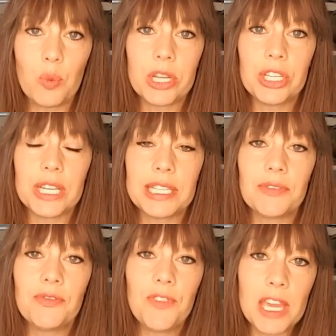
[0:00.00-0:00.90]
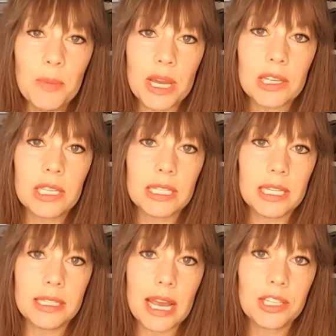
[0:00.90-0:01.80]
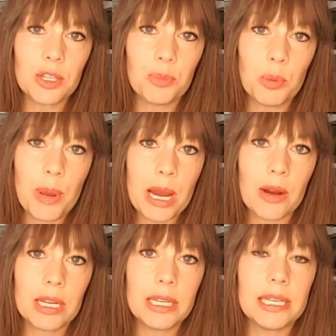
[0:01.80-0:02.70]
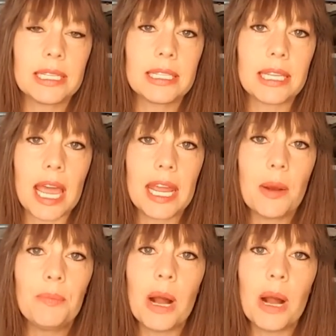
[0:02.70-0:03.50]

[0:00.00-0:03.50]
which is FEMA's disaster preparedness site,